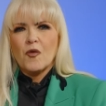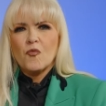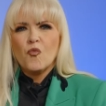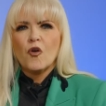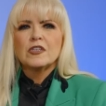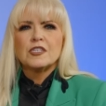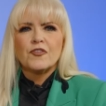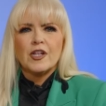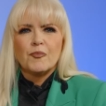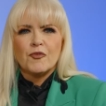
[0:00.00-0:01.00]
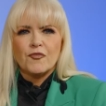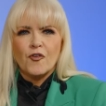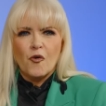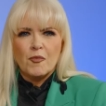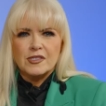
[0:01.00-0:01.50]
that wonderful
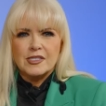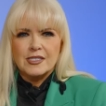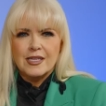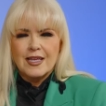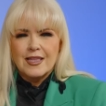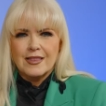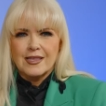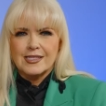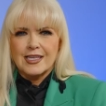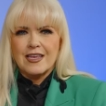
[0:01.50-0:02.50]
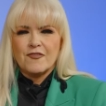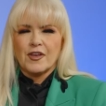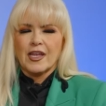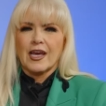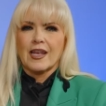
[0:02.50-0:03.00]
performance this evening.